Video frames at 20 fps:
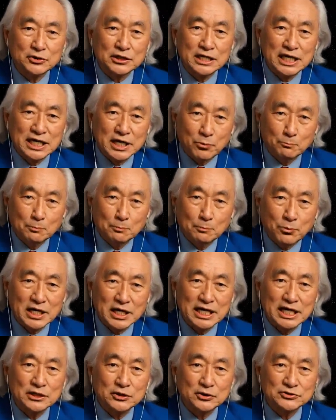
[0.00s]
Over
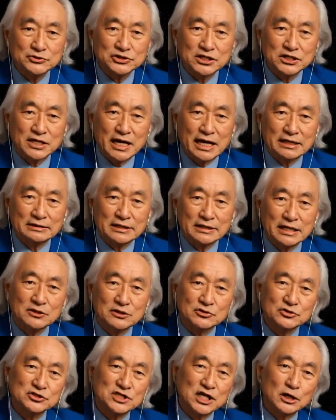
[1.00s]
time, all of that stuff
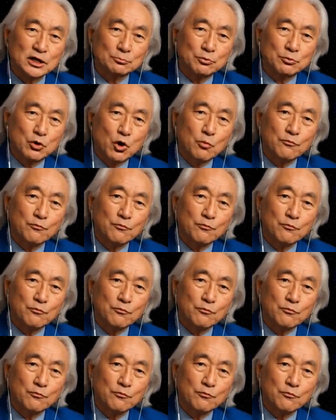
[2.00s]
kept